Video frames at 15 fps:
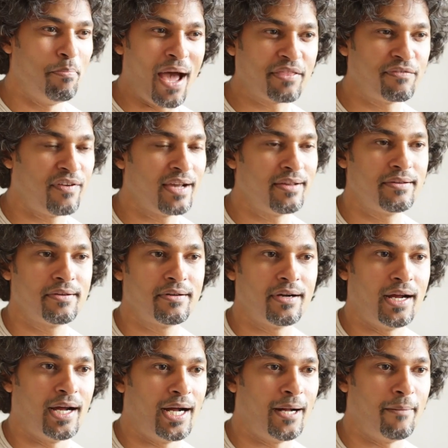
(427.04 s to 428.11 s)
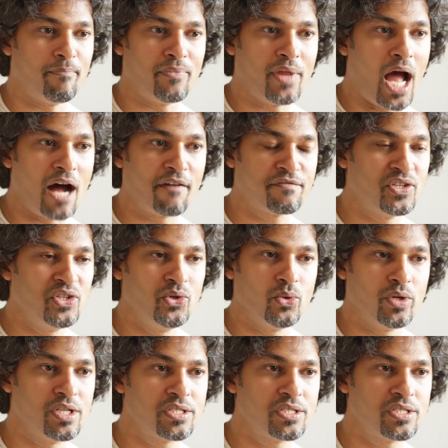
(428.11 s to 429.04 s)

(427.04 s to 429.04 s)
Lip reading: Pathfinder afternoon,